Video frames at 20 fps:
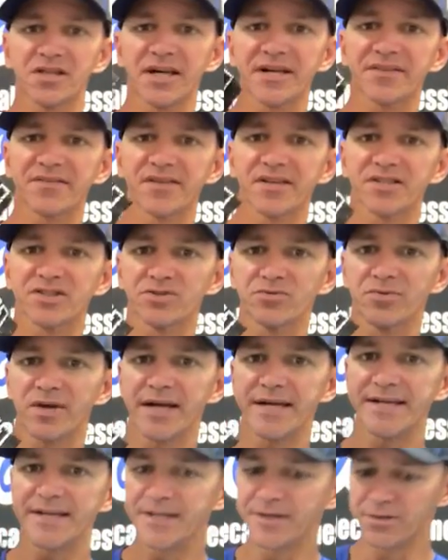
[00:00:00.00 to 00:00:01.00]
like this
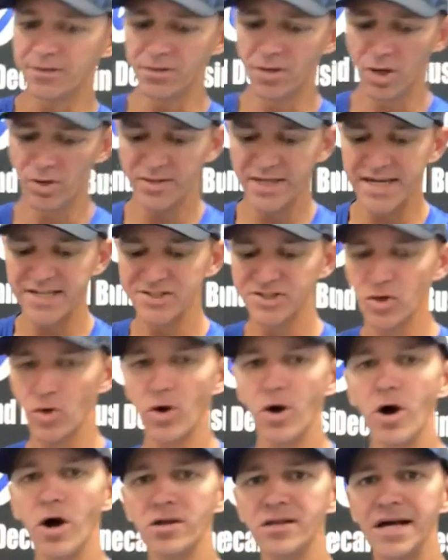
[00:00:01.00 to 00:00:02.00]
right here. Okay, so
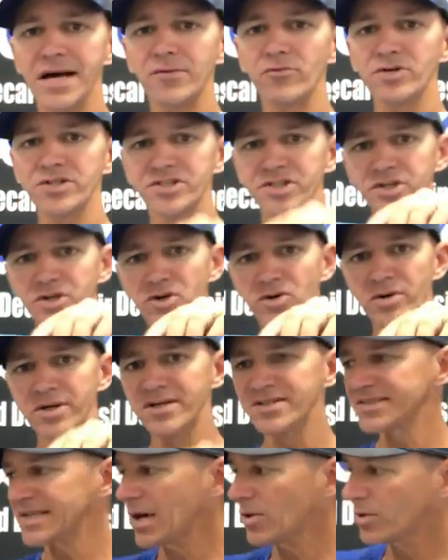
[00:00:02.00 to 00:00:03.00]
all I would do
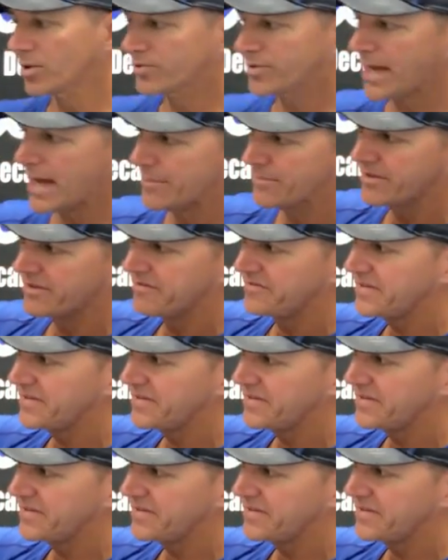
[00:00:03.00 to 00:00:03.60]
is I would grab the